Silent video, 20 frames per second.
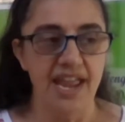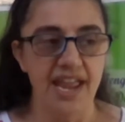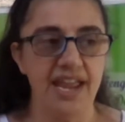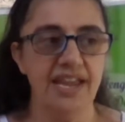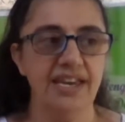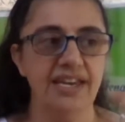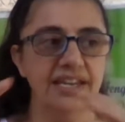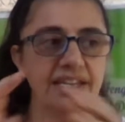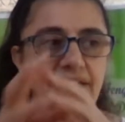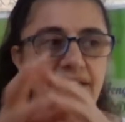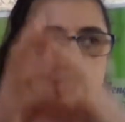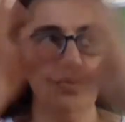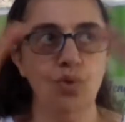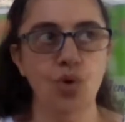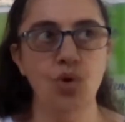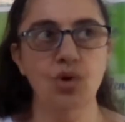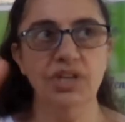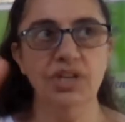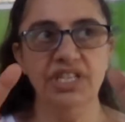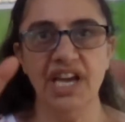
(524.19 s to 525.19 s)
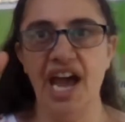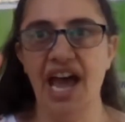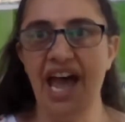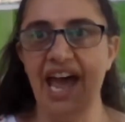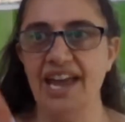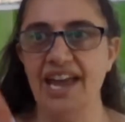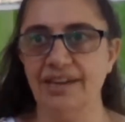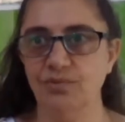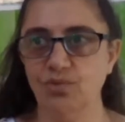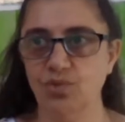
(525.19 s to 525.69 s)
it is water
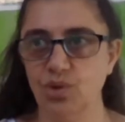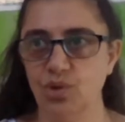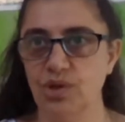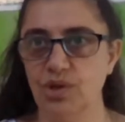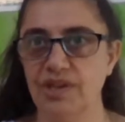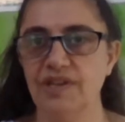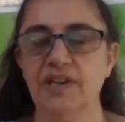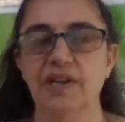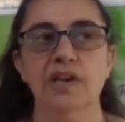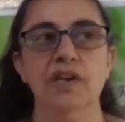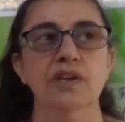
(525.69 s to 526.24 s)
and wood.